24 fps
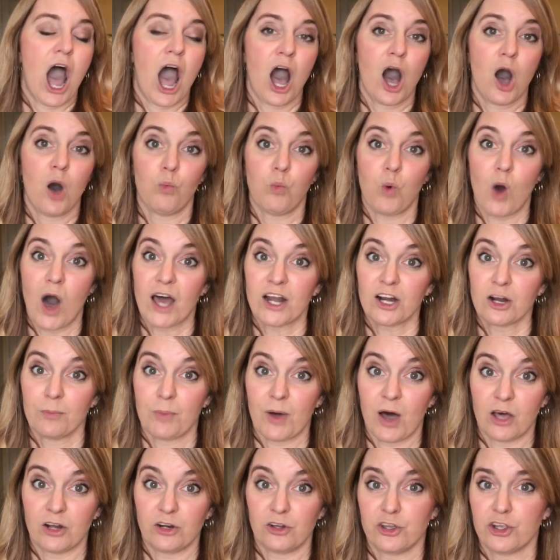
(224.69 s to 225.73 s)
A water
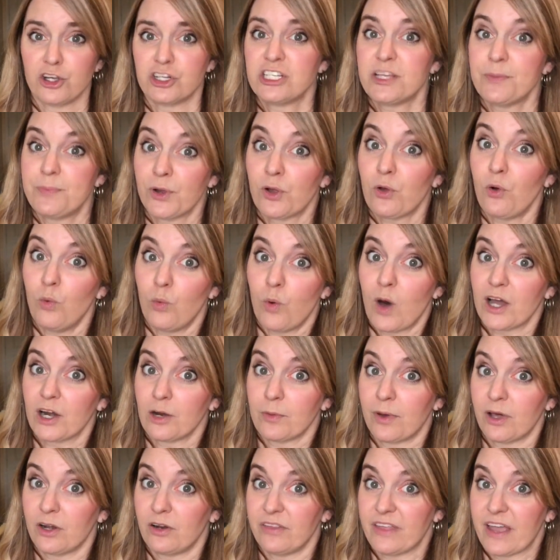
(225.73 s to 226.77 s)
bottle, your typical water
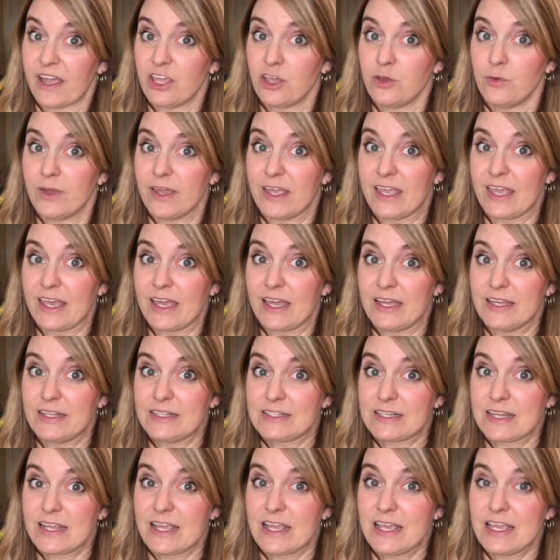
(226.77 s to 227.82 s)
bottle that you would
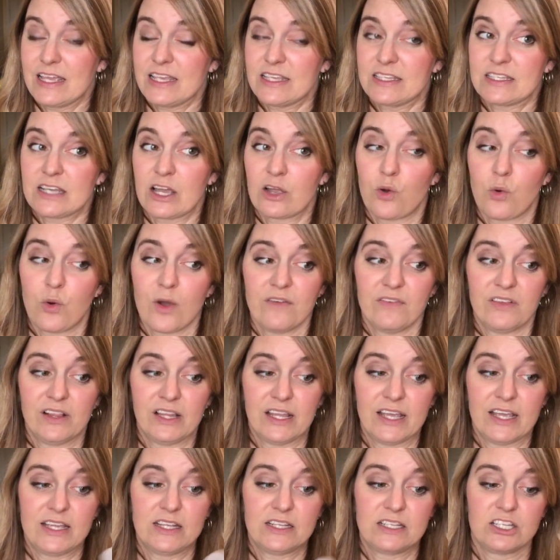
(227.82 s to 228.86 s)
get is
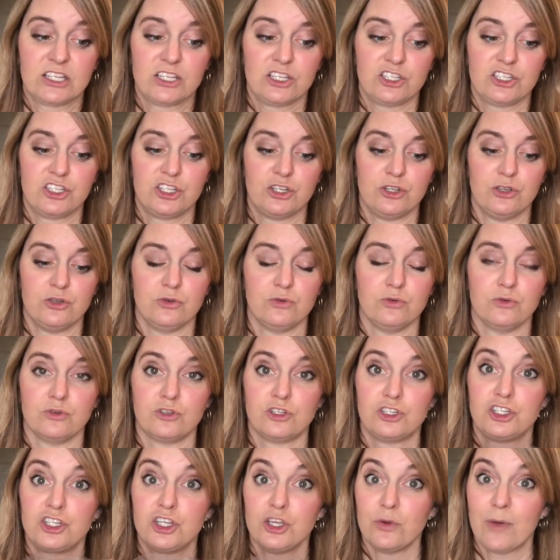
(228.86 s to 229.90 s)
equivalent to
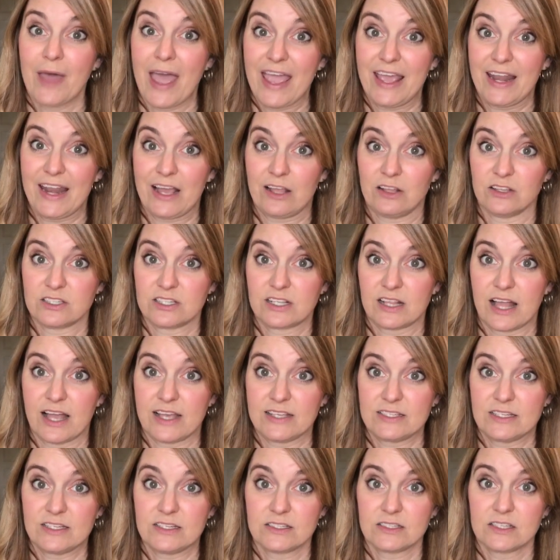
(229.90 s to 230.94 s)
two eight ounce
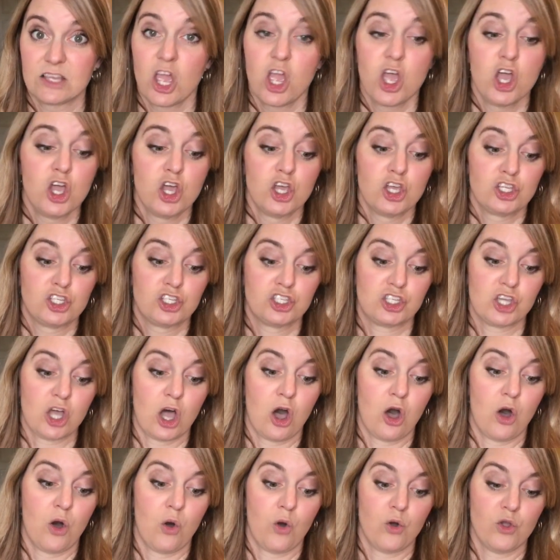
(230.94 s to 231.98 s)
glasses.
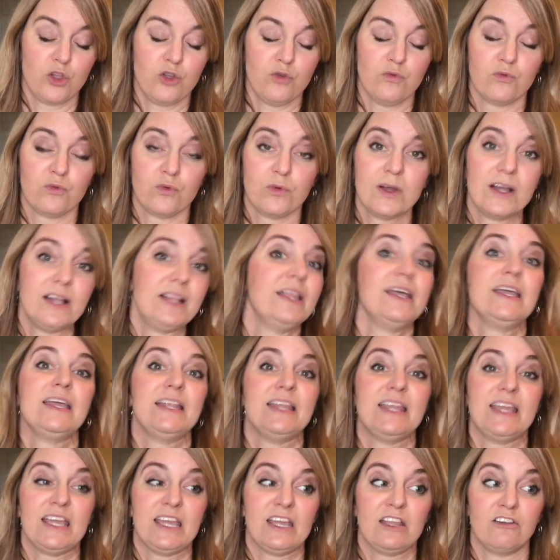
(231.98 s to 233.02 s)
So you really
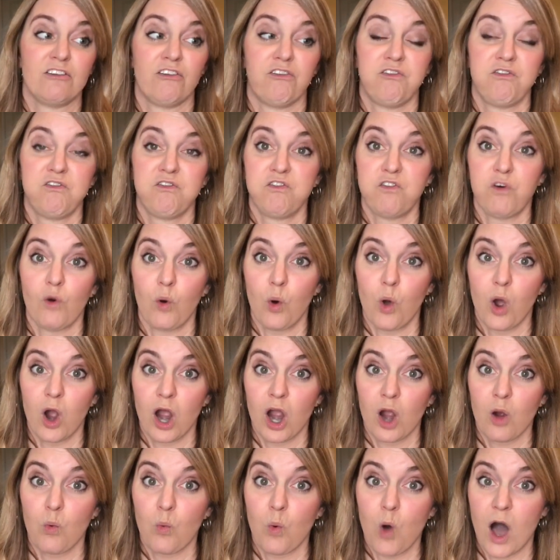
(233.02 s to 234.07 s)
need
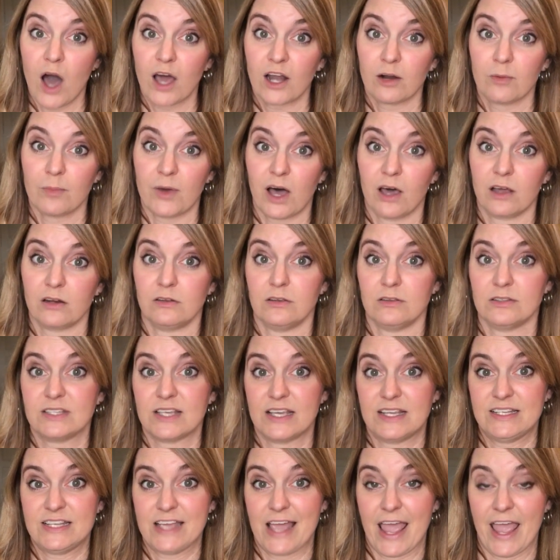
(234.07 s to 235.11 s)
four water bottles
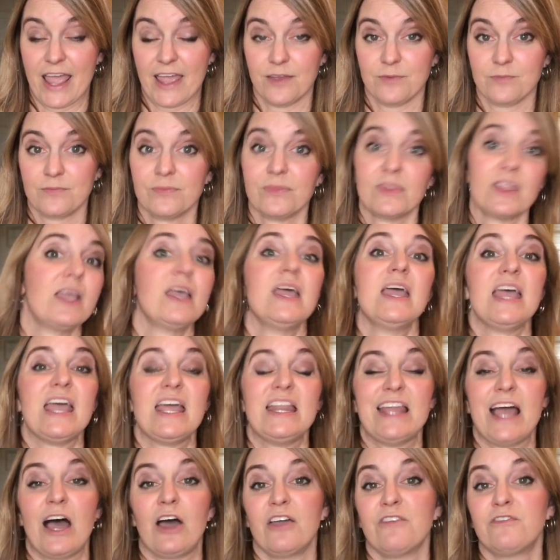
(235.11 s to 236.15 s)
a day.
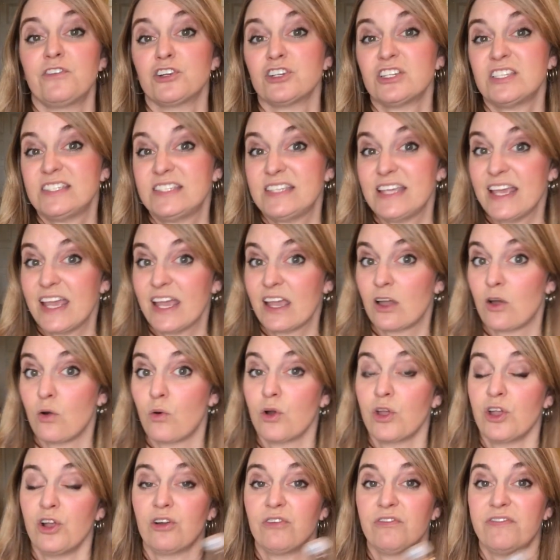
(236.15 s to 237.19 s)
Now, if you're sick
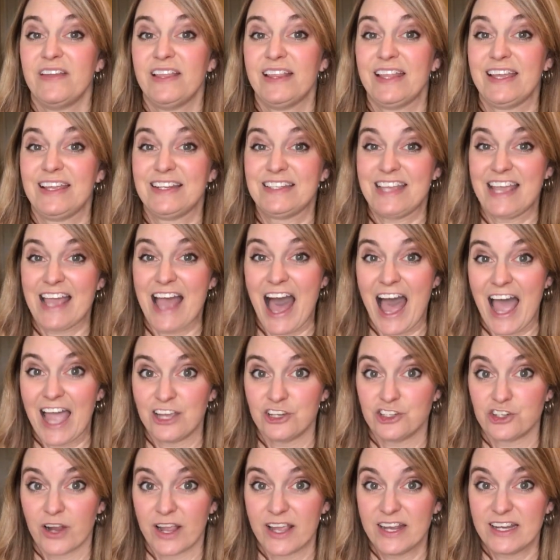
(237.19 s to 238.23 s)
or you're feeling
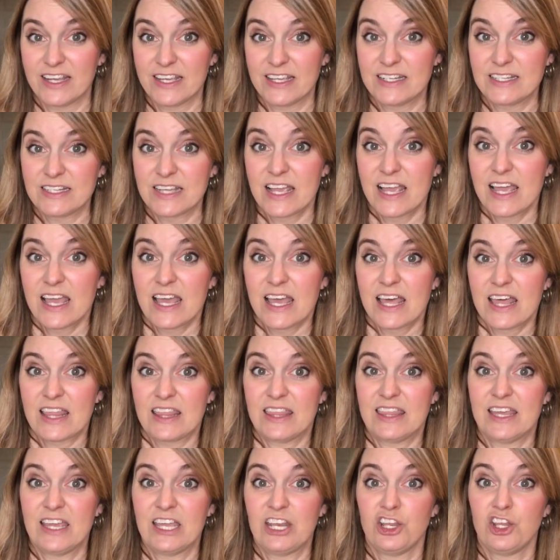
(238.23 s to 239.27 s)
dehydrated,
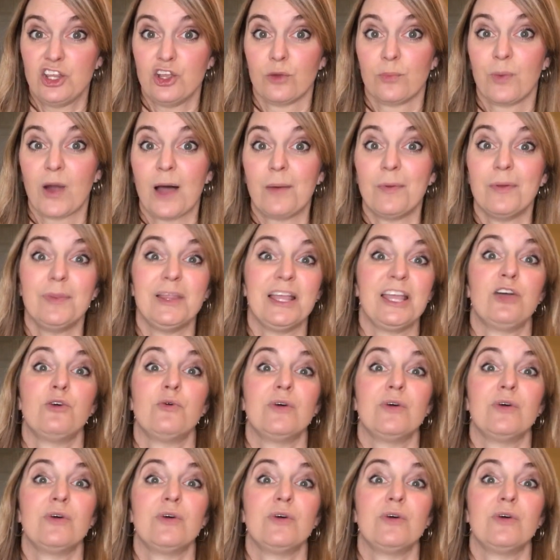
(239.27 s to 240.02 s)
then you're probably